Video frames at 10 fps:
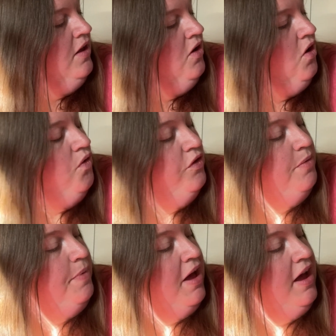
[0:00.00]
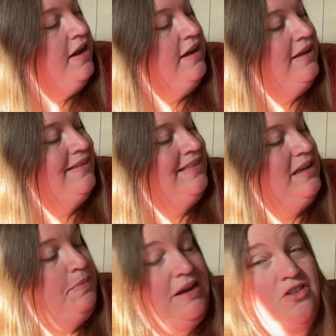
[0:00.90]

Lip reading: Over the pond, a sleepy